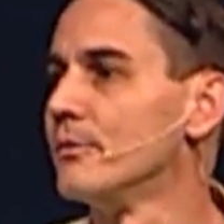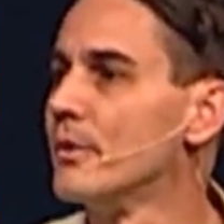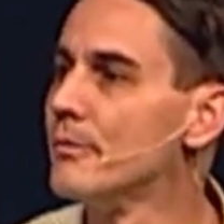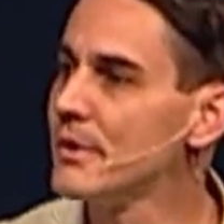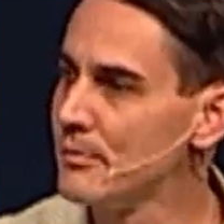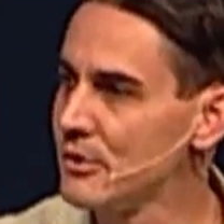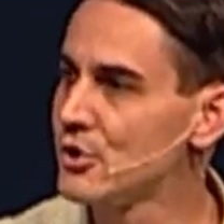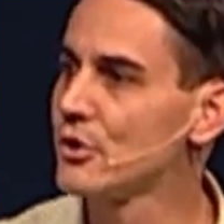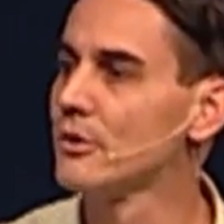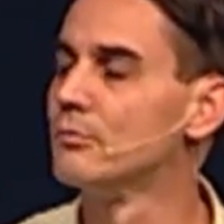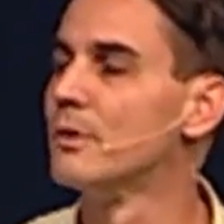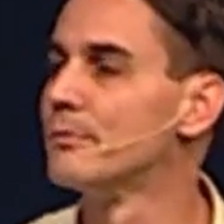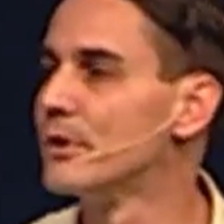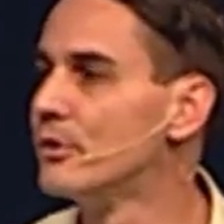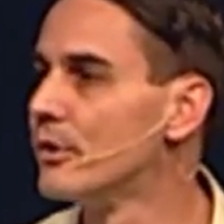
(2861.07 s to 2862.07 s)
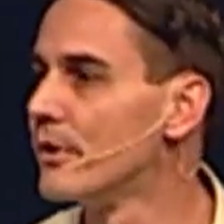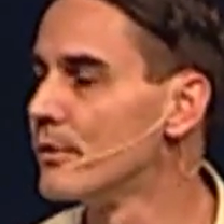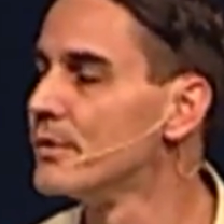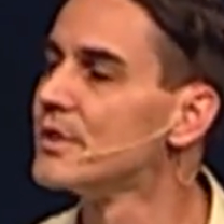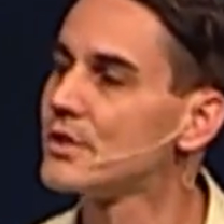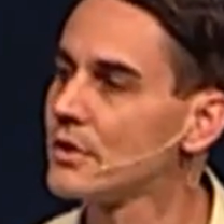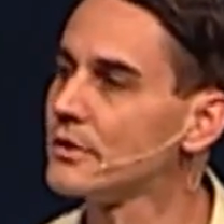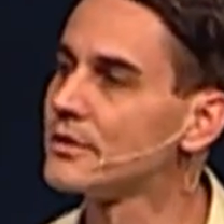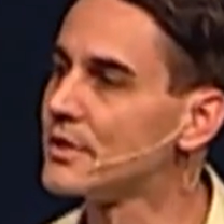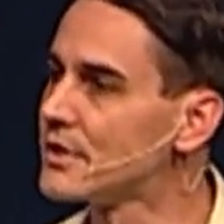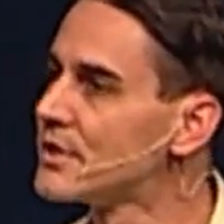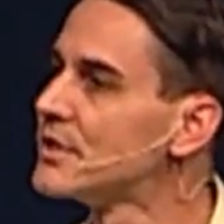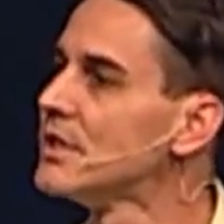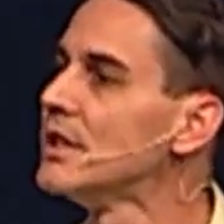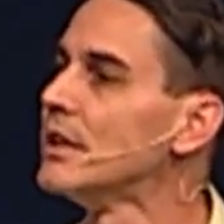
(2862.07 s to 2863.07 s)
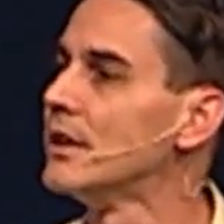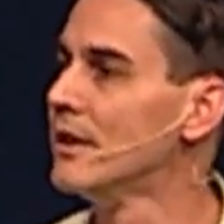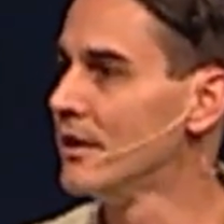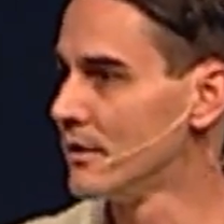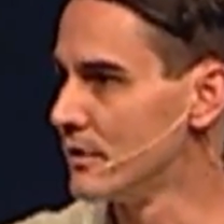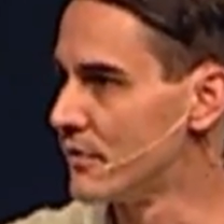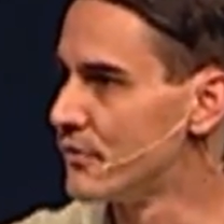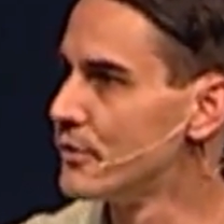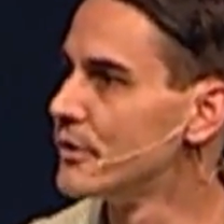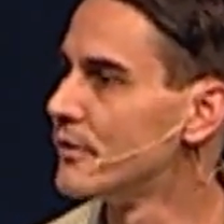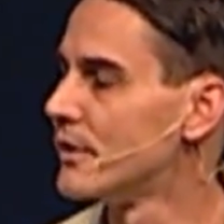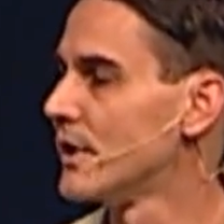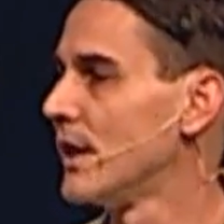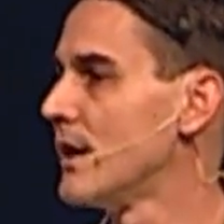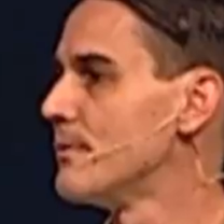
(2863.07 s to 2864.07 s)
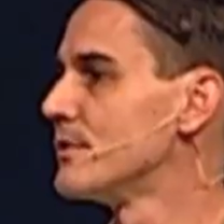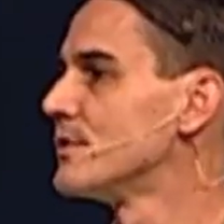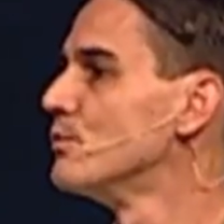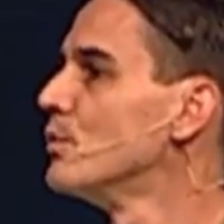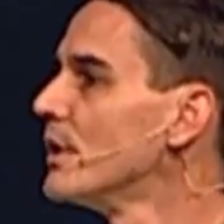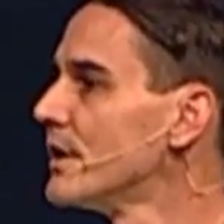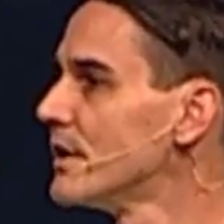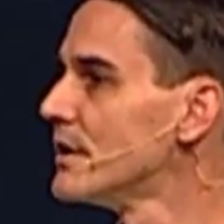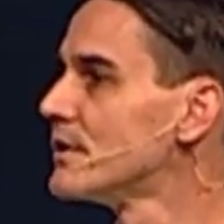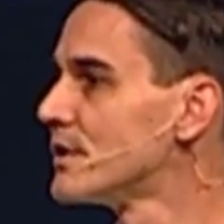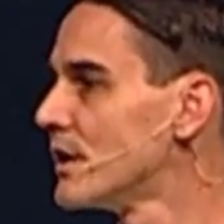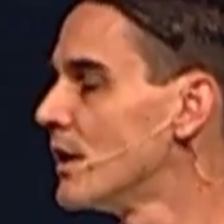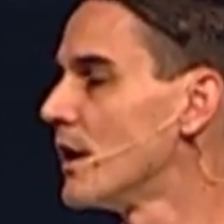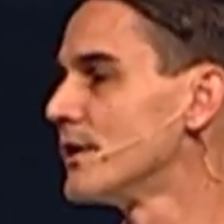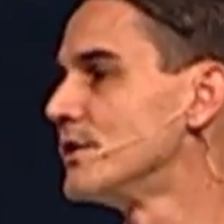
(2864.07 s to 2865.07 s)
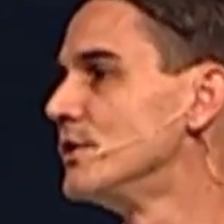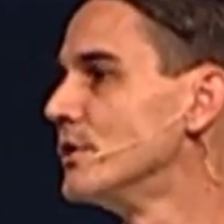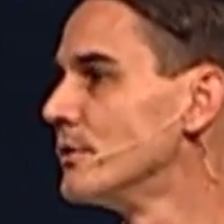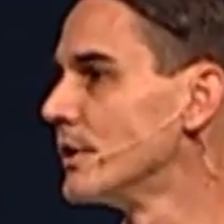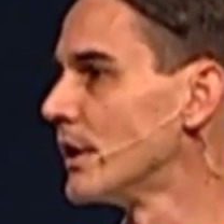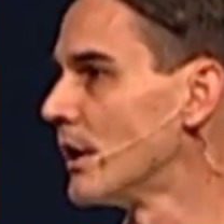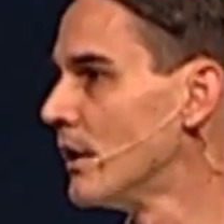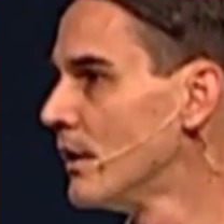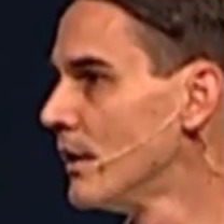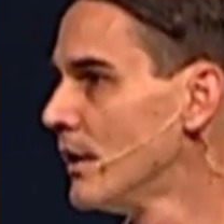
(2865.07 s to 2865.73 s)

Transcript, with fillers: when we mature and when we grow that we start to see the fruit of our labors and what it is that God's doing.